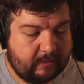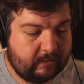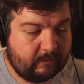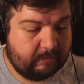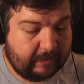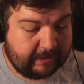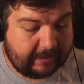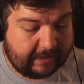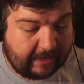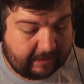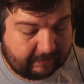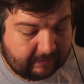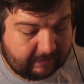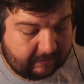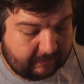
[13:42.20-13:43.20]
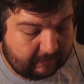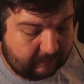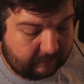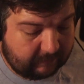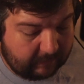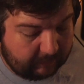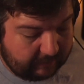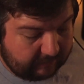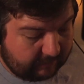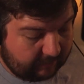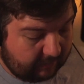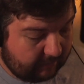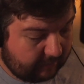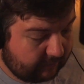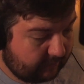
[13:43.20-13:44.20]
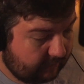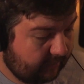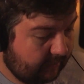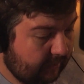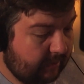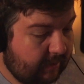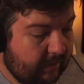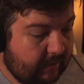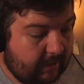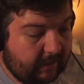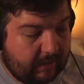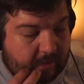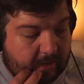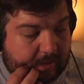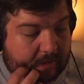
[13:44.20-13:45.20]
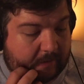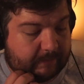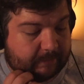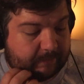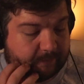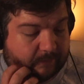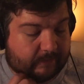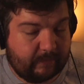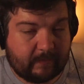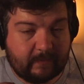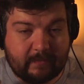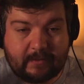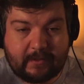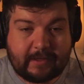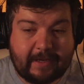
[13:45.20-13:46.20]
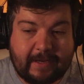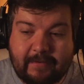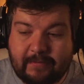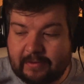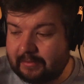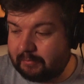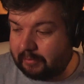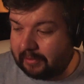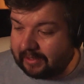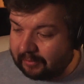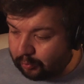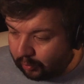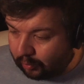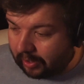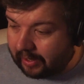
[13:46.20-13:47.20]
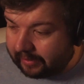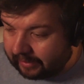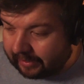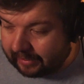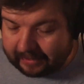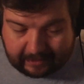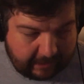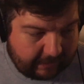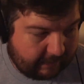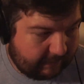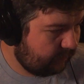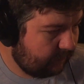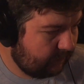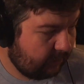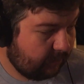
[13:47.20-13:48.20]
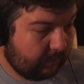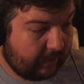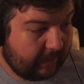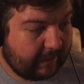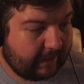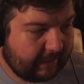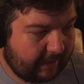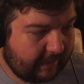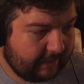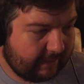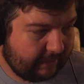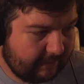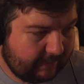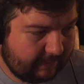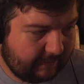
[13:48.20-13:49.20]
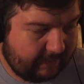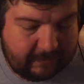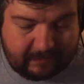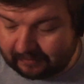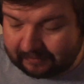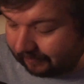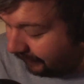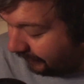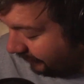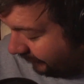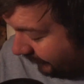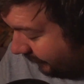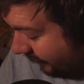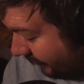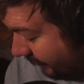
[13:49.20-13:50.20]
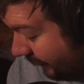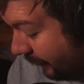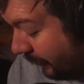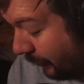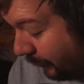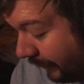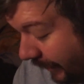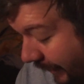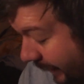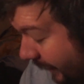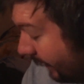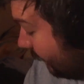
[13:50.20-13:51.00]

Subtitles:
Pentax film SLRs to kind of explain why I got them, or why I got the 2 that I got.